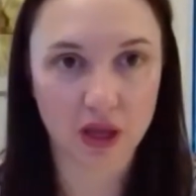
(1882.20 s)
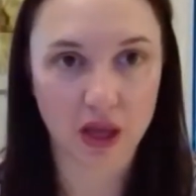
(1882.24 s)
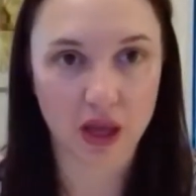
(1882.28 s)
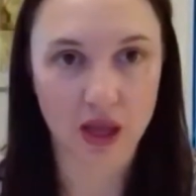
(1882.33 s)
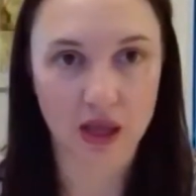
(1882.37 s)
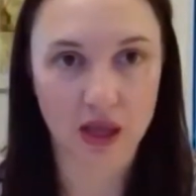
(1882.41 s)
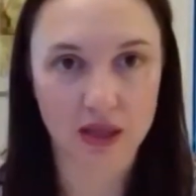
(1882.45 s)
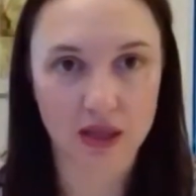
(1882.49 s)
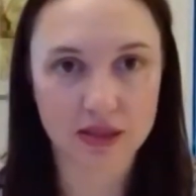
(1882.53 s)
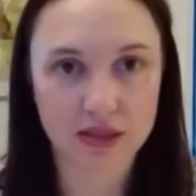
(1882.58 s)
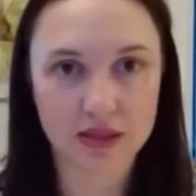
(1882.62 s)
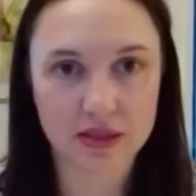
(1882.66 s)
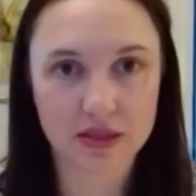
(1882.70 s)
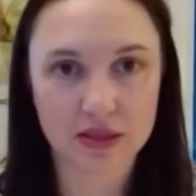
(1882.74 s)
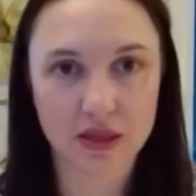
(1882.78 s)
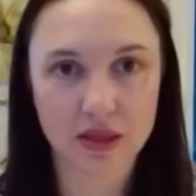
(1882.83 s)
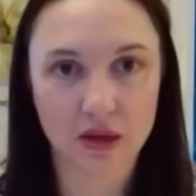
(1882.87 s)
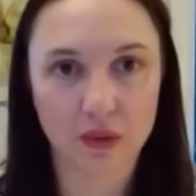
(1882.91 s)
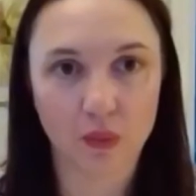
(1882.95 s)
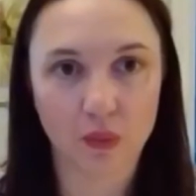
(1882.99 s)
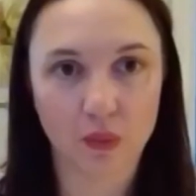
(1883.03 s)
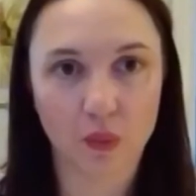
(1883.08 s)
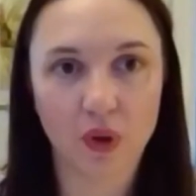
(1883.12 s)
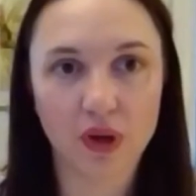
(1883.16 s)
It's
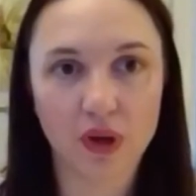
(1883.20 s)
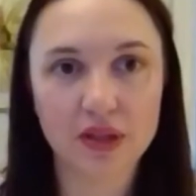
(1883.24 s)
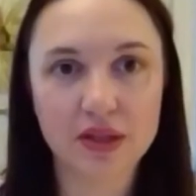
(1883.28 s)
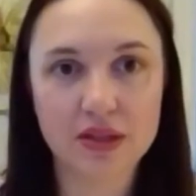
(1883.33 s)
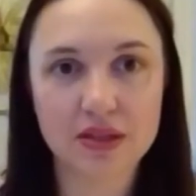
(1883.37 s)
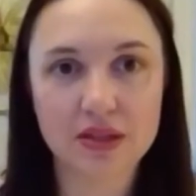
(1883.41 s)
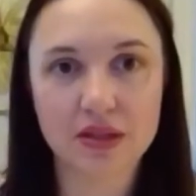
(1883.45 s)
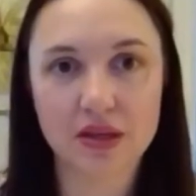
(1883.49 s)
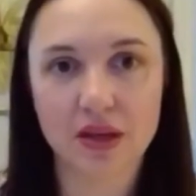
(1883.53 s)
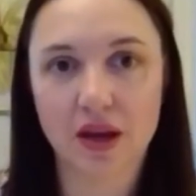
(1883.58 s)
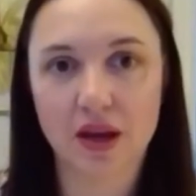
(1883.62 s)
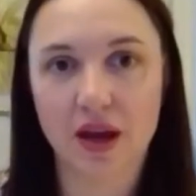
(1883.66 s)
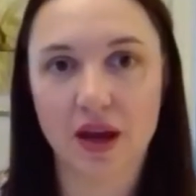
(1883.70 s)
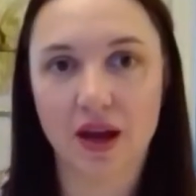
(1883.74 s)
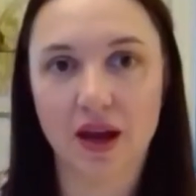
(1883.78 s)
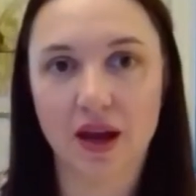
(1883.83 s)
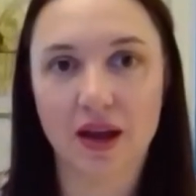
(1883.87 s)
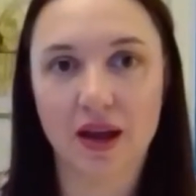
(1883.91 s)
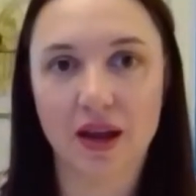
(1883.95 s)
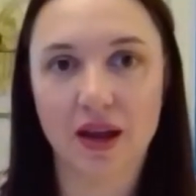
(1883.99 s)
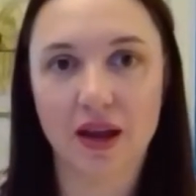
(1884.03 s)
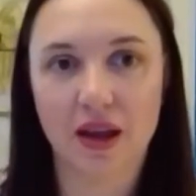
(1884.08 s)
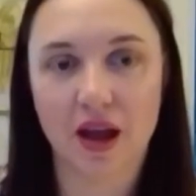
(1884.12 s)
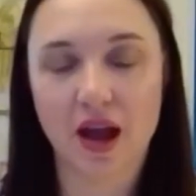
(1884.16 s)
once
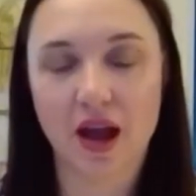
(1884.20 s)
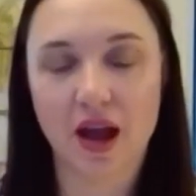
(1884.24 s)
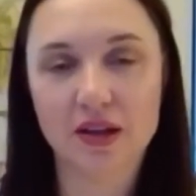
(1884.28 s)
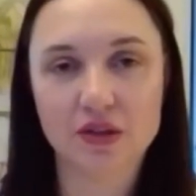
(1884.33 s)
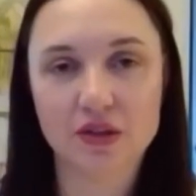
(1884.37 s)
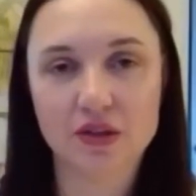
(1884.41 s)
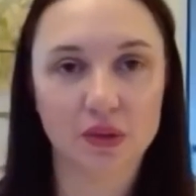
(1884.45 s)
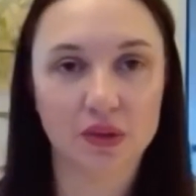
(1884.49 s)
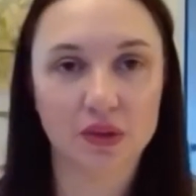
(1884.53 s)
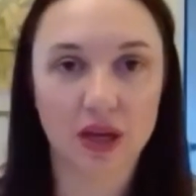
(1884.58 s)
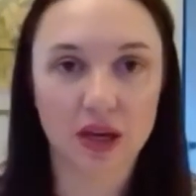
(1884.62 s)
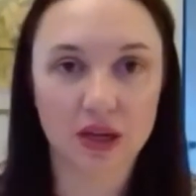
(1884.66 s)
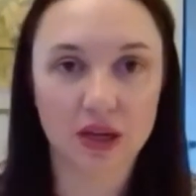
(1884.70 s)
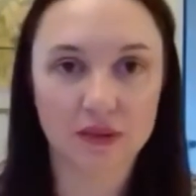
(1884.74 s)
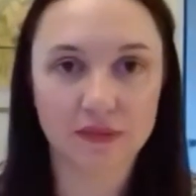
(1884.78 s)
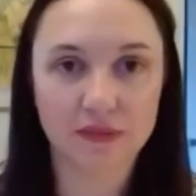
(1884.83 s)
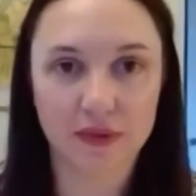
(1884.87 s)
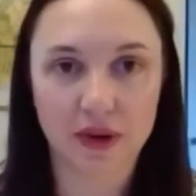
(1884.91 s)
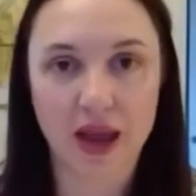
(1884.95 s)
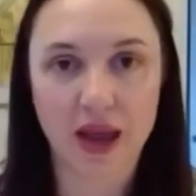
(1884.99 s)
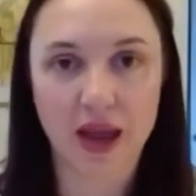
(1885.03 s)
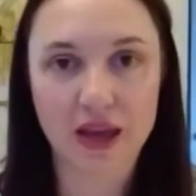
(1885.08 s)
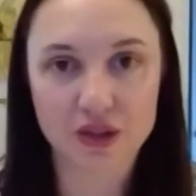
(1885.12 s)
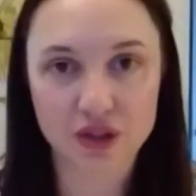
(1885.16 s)
I do a lot of
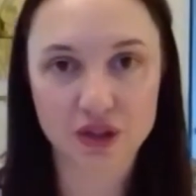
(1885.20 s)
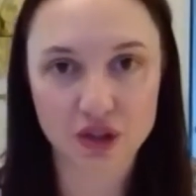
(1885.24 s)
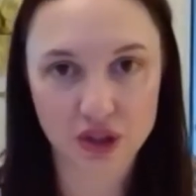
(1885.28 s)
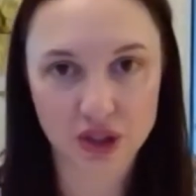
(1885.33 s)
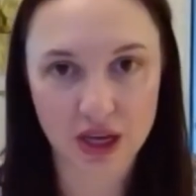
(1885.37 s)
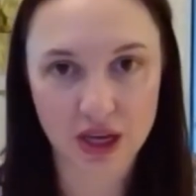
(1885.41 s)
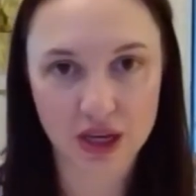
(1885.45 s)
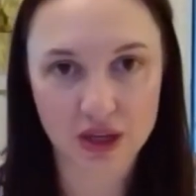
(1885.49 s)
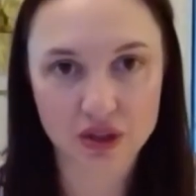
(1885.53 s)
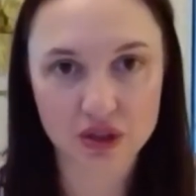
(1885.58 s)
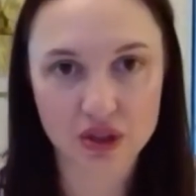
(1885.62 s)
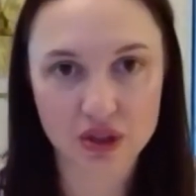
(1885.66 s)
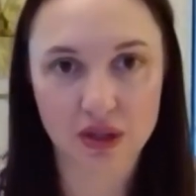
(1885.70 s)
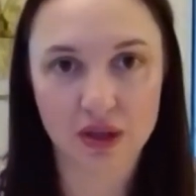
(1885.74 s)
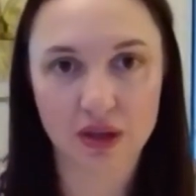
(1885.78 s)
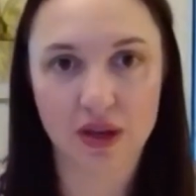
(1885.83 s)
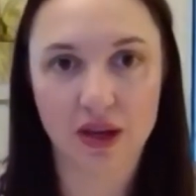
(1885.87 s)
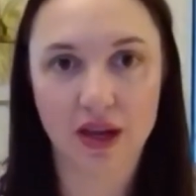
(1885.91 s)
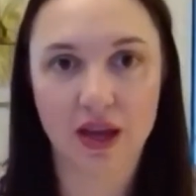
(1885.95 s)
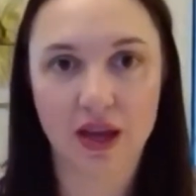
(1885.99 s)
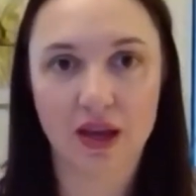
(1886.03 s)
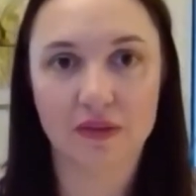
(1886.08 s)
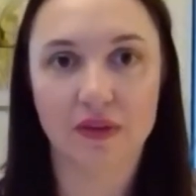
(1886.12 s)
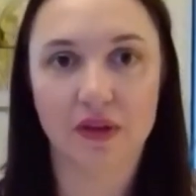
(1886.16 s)
education.
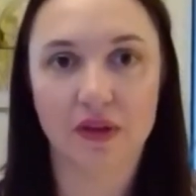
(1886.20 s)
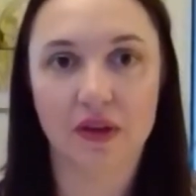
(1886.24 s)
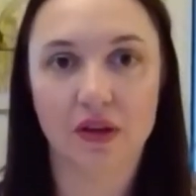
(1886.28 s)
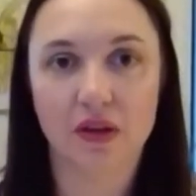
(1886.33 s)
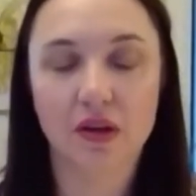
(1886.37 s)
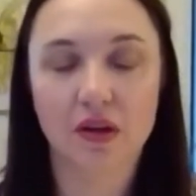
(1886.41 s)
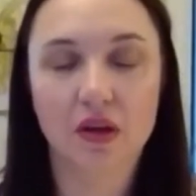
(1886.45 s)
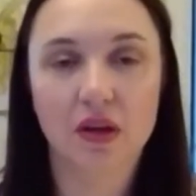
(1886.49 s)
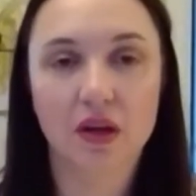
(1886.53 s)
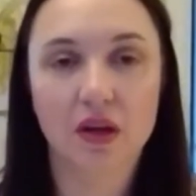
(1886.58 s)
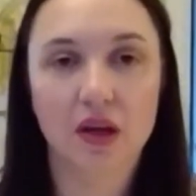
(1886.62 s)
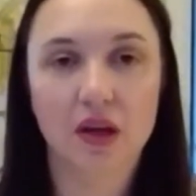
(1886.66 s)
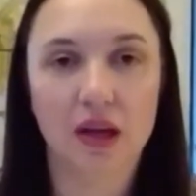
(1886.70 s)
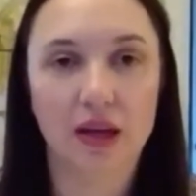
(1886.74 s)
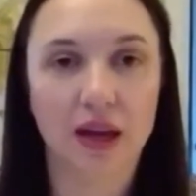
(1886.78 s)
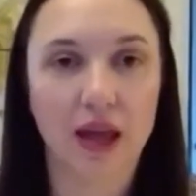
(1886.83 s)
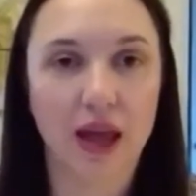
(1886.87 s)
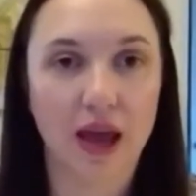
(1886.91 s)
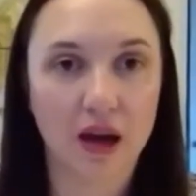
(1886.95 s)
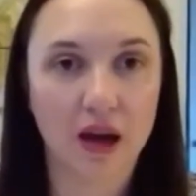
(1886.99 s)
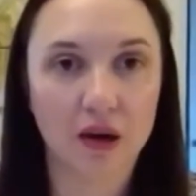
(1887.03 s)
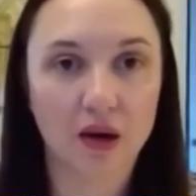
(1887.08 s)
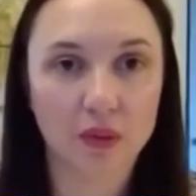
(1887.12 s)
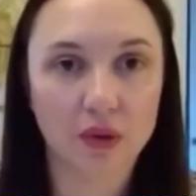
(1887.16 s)
I have an
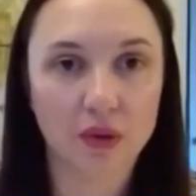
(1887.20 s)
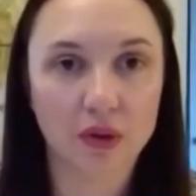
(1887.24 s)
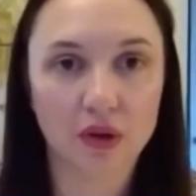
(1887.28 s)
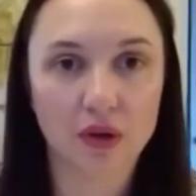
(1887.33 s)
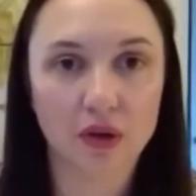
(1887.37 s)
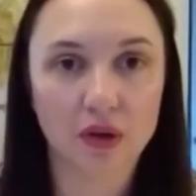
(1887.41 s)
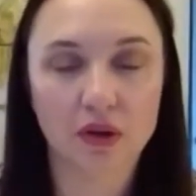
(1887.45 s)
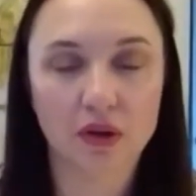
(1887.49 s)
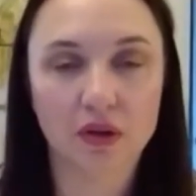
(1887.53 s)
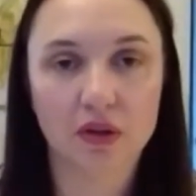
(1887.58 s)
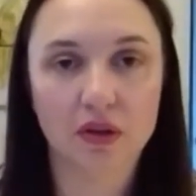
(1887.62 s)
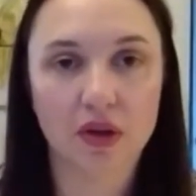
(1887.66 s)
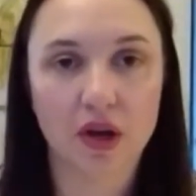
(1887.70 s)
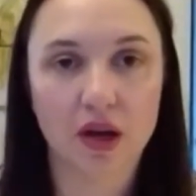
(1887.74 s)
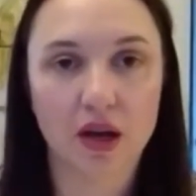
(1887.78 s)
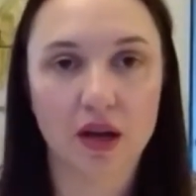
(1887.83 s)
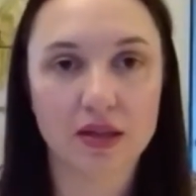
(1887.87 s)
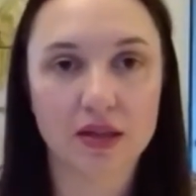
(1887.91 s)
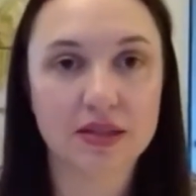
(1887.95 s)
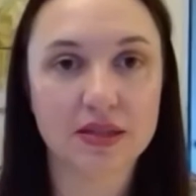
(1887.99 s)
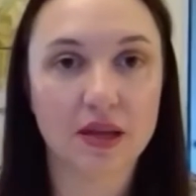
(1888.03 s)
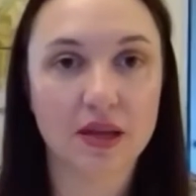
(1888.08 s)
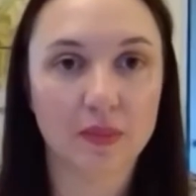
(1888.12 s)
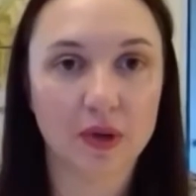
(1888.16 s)
hour
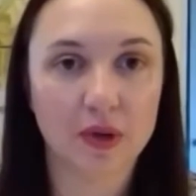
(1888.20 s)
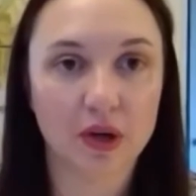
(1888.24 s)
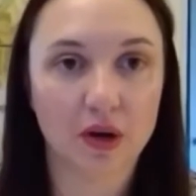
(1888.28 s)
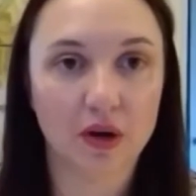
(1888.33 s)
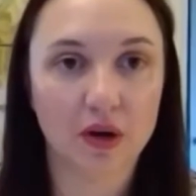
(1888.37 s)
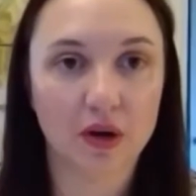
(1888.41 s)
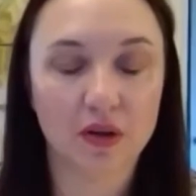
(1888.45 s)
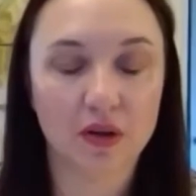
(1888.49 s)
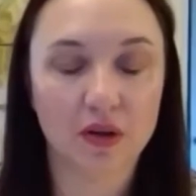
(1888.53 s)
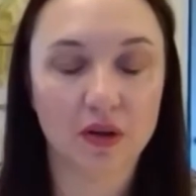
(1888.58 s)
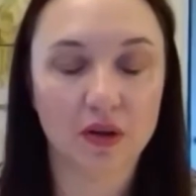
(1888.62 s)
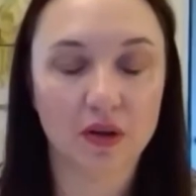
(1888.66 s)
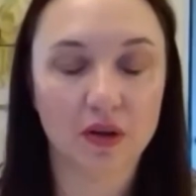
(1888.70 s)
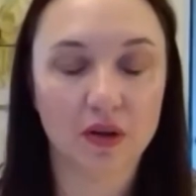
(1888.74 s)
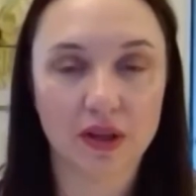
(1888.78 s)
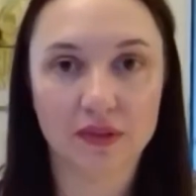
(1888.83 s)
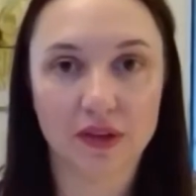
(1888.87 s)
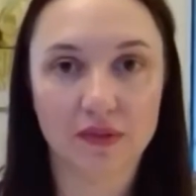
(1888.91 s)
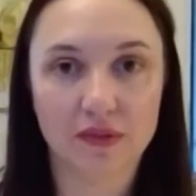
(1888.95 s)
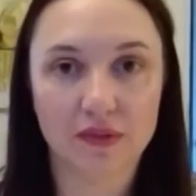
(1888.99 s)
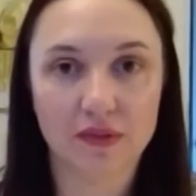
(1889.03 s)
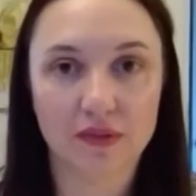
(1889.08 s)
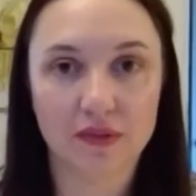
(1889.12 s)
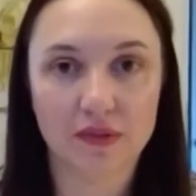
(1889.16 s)
seminar
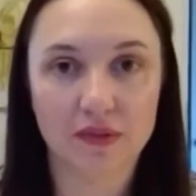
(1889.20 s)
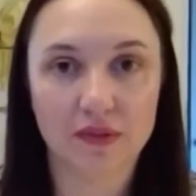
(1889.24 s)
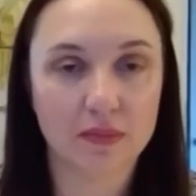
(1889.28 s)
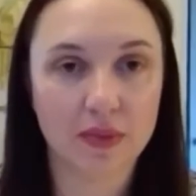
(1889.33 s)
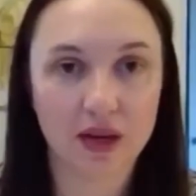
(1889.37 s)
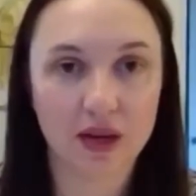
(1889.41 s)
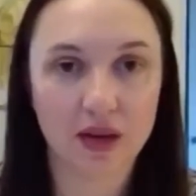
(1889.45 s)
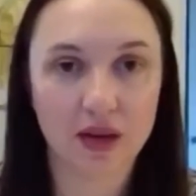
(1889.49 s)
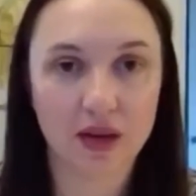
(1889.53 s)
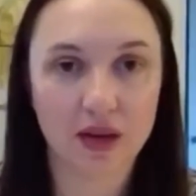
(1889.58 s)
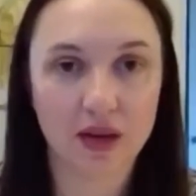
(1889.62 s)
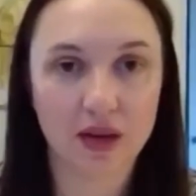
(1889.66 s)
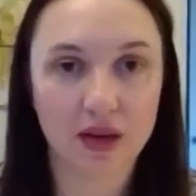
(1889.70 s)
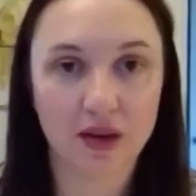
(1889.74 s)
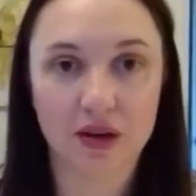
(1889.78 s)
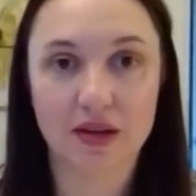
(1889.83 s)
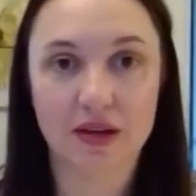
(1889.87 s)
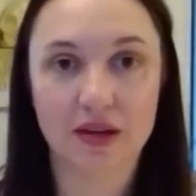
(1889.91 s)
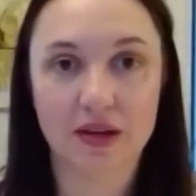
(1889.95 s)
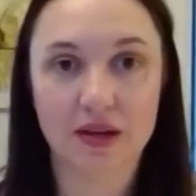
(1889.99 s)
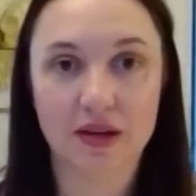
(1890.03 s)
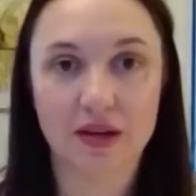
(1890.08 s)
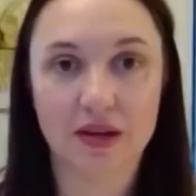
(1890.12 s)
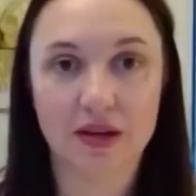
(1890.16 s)
that I've given to many
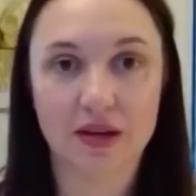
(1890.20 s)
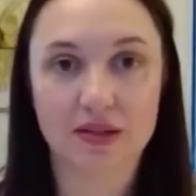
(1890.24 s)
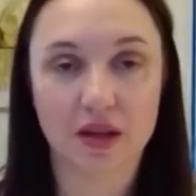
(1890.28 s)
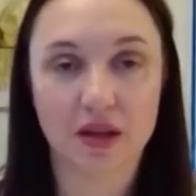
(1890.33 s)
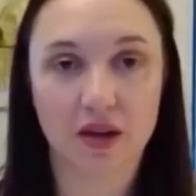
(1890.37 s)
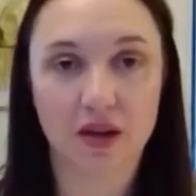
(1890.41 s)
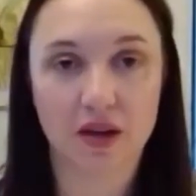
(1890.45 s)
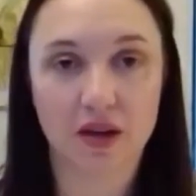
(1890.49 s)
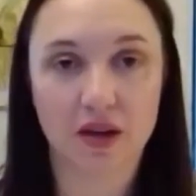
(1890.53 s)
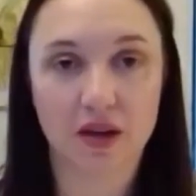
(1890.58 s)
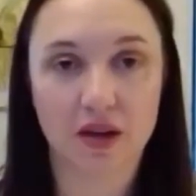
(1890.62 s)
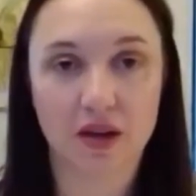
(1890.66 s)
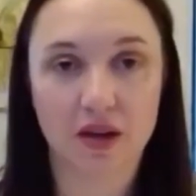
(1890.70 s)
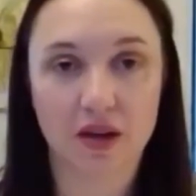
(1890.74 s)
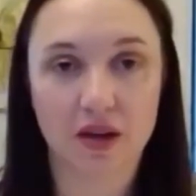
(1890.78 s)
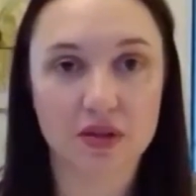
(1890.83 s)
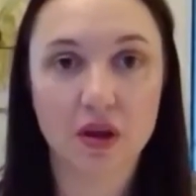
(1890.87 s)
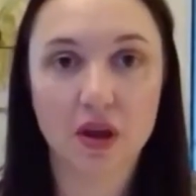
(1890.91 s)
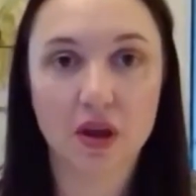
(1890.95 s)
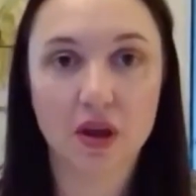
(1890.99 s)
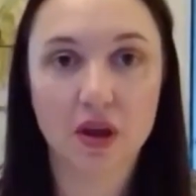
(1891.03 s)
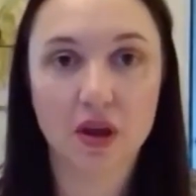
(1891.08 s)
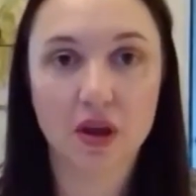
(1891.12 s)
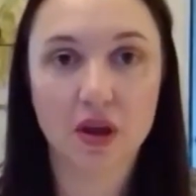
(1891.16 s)
architects and
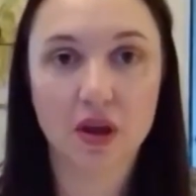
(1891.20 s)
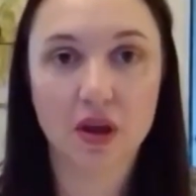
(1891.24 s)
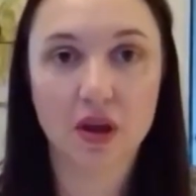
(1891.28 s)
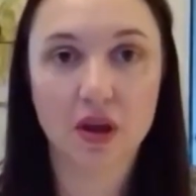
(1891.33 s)
designers,